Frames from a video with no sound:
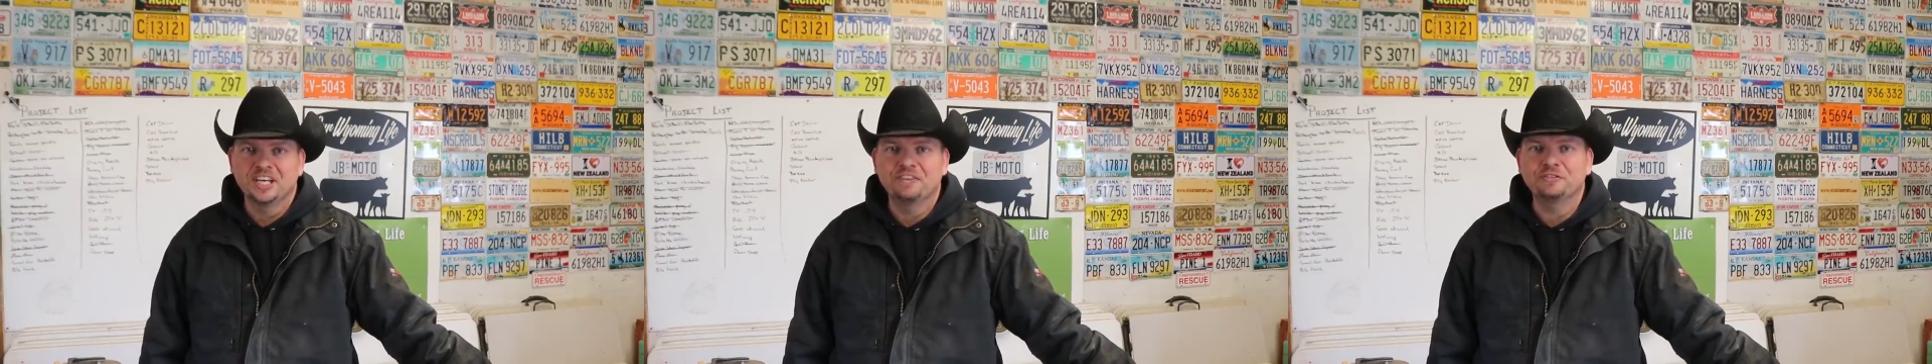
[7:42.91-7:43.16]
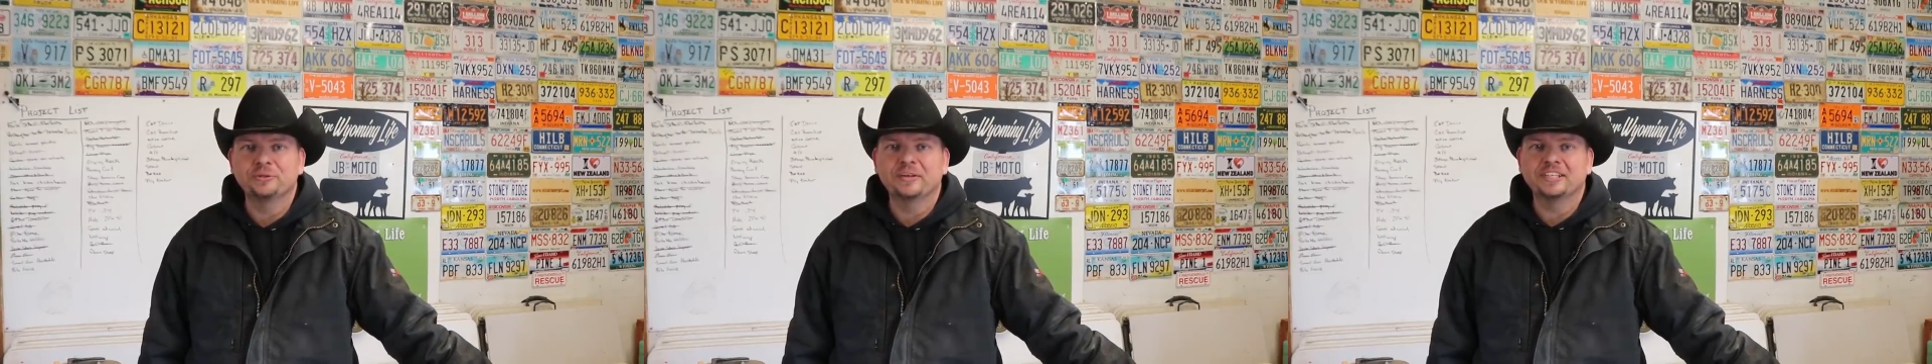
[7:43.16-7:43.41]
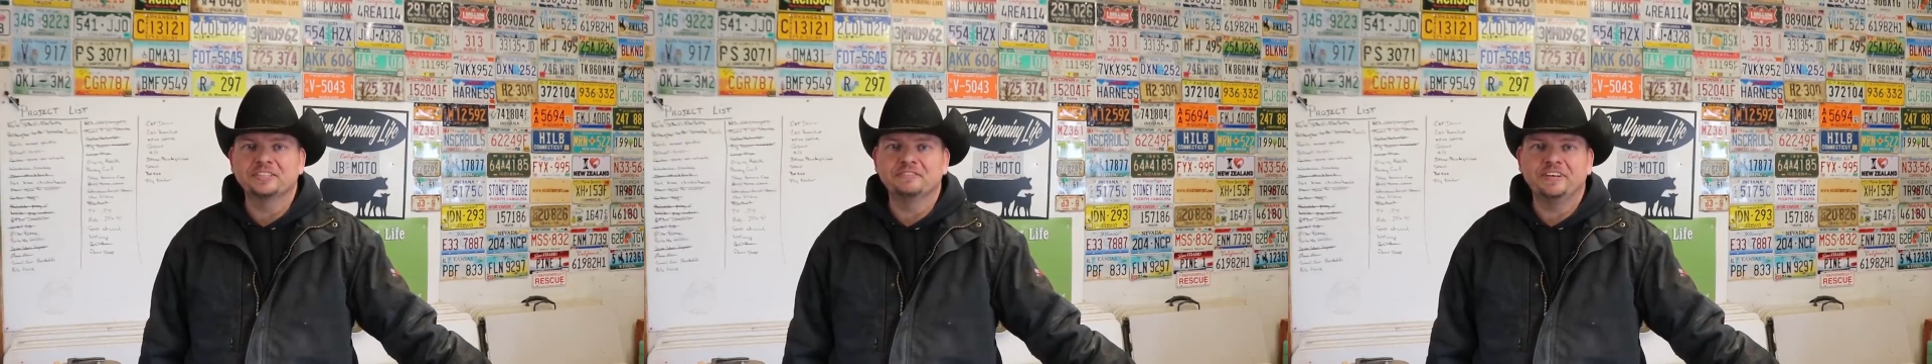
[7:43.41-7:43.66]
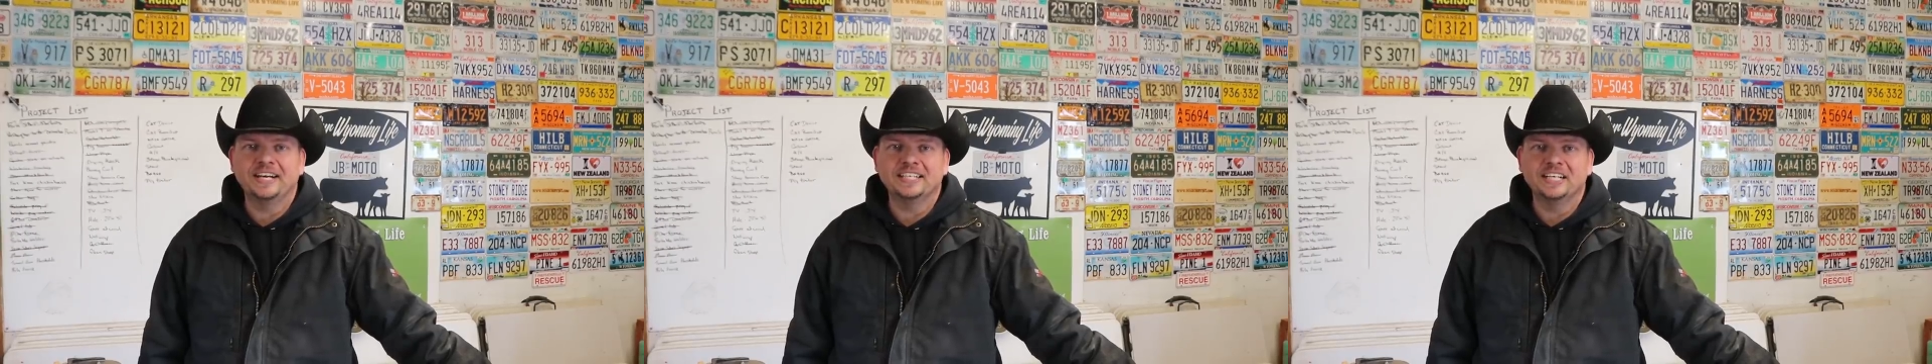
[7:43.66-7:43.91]
If you'd like to
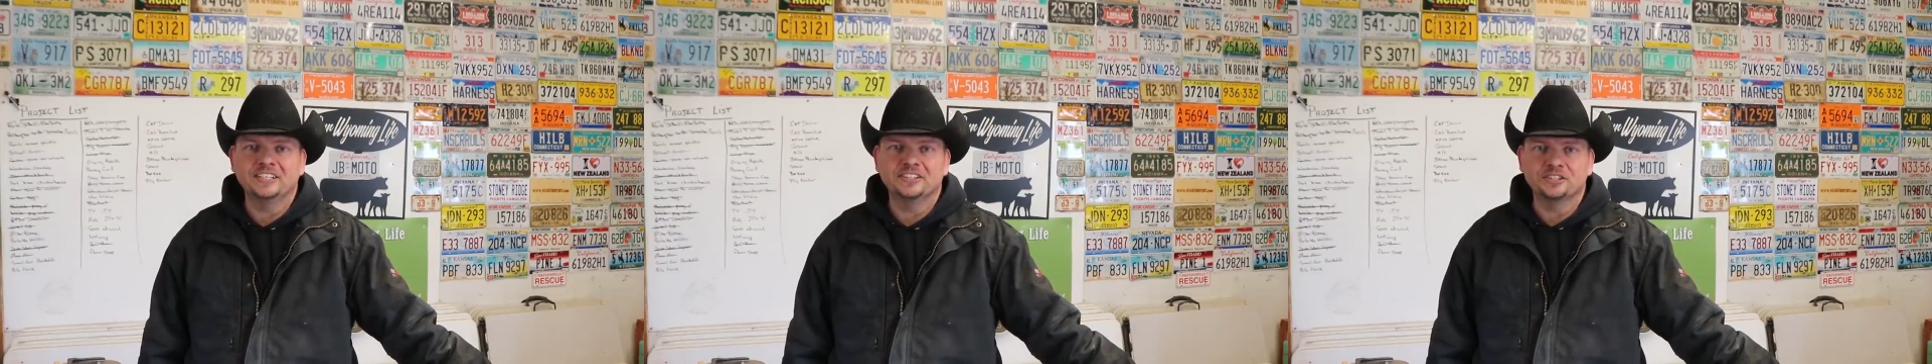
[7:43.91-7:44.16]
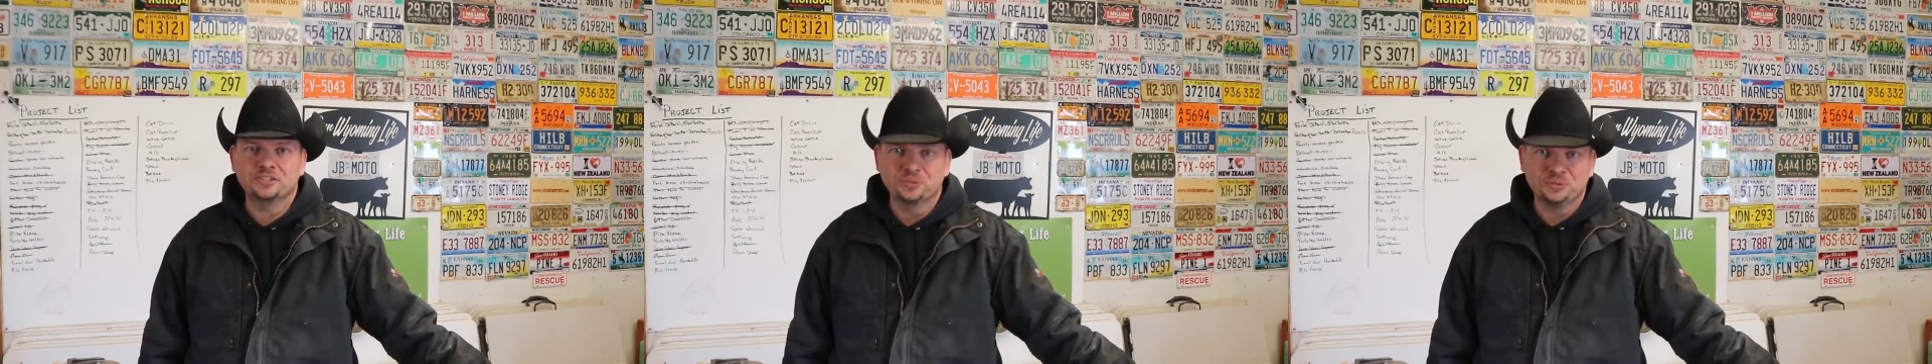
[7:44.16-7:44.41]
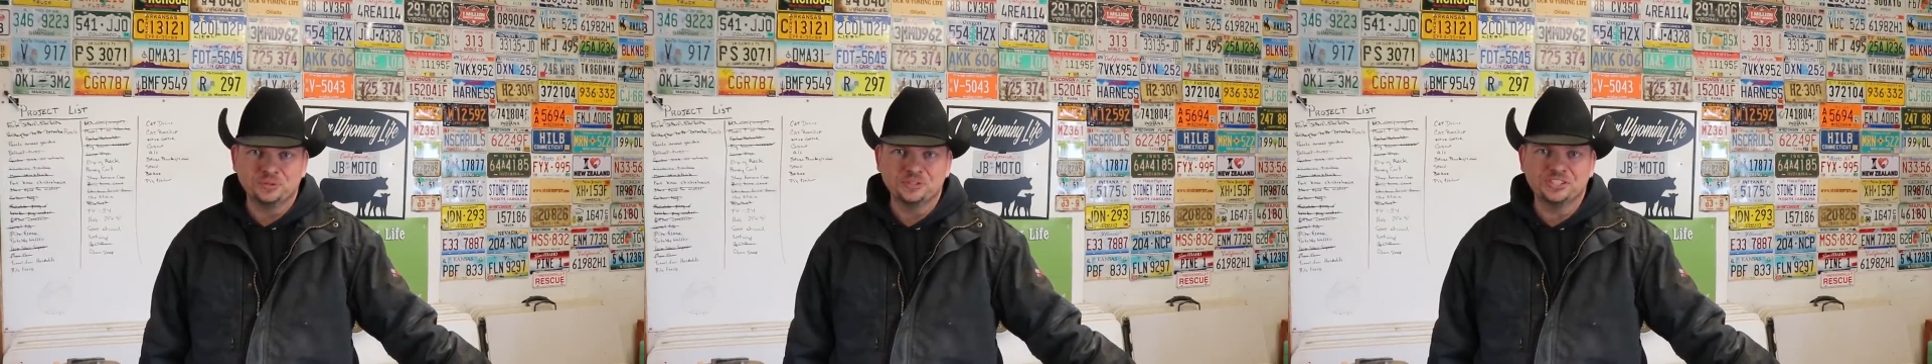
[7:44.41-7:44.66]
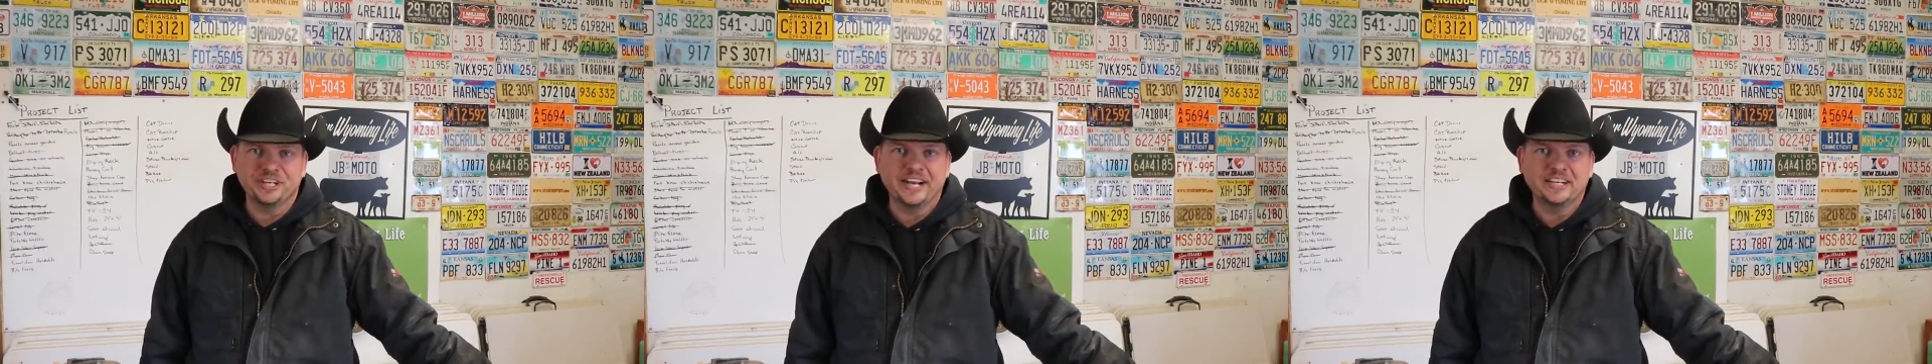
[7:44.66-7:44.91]
find any of the
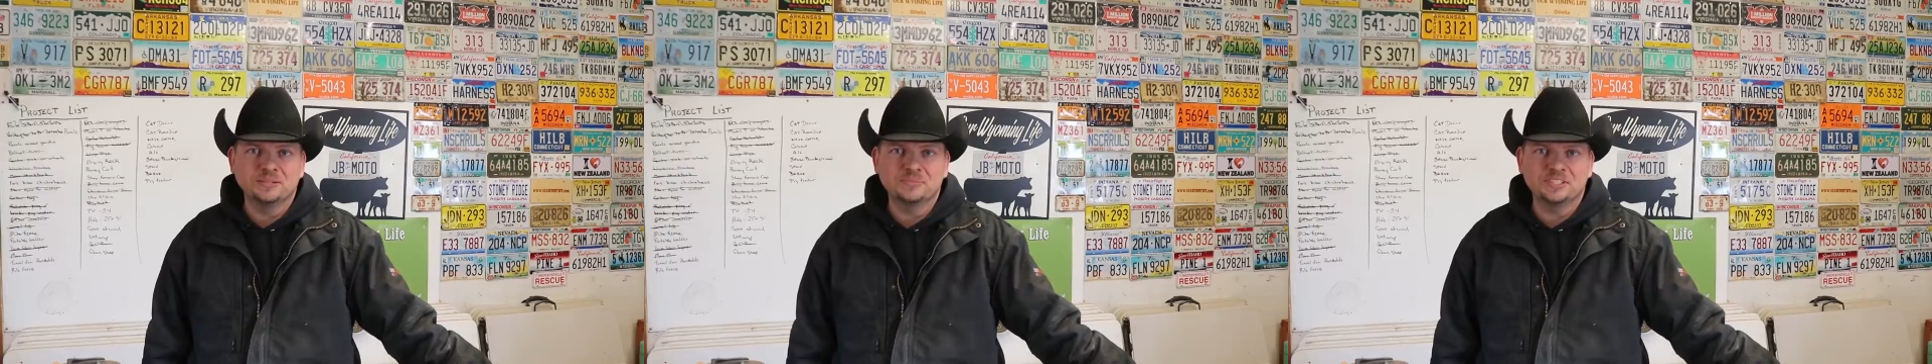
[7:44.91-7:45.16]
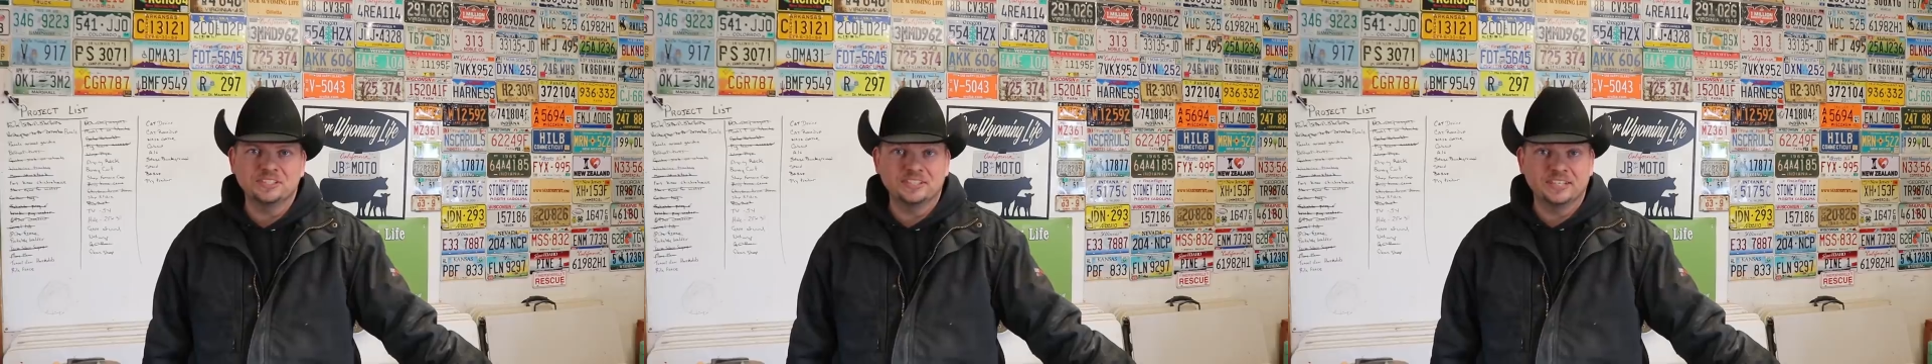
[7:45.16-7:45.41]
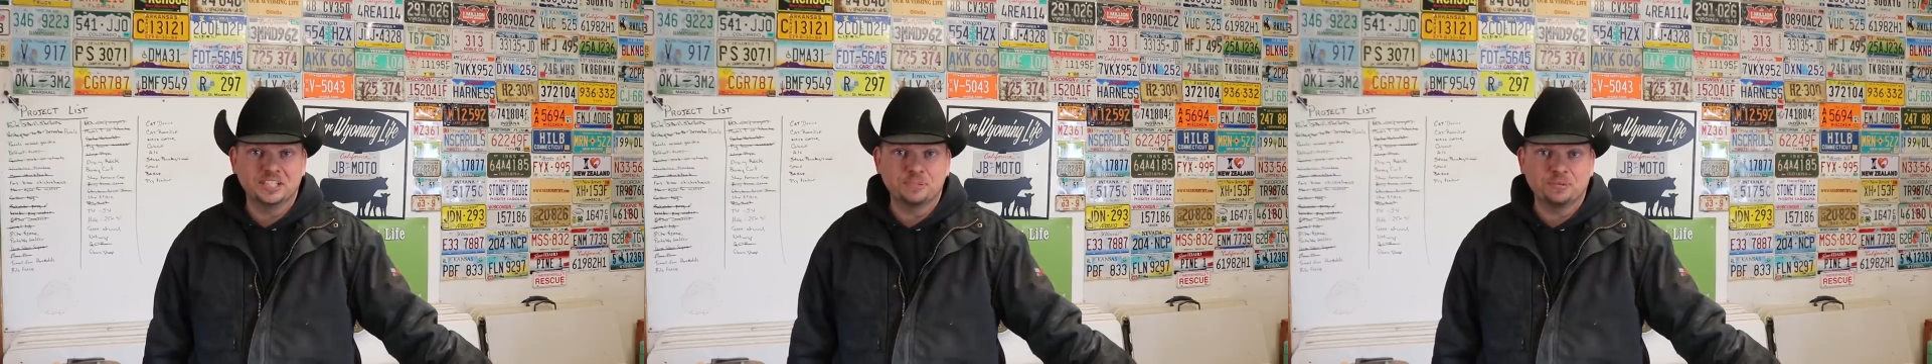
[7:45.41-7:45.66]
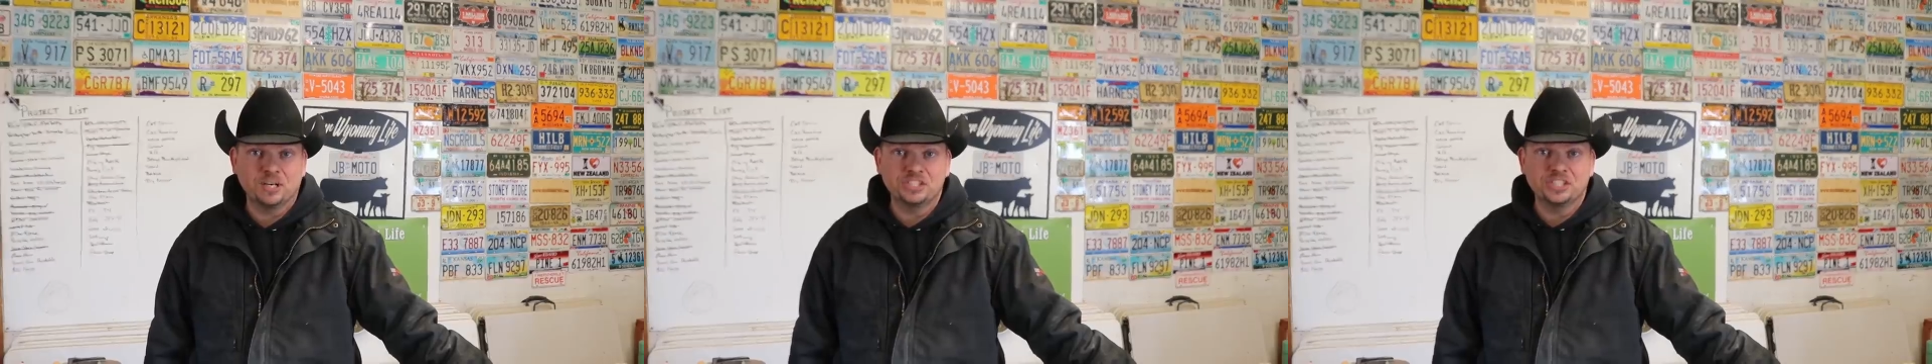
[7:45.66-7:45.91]
tools and items in today's
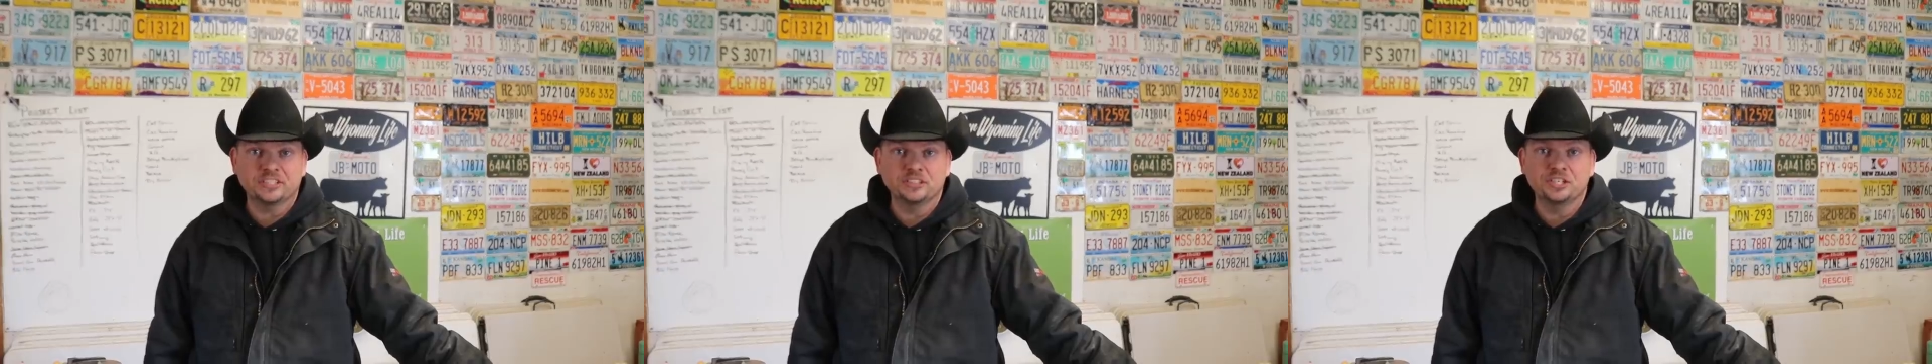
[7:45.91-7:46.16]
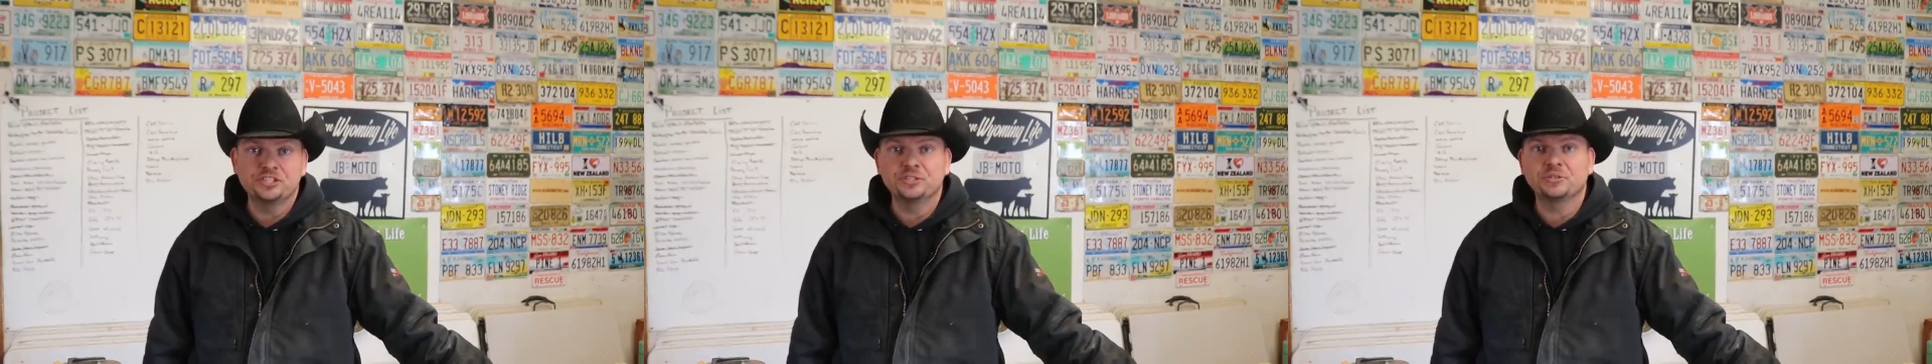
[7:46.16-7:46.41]
project list,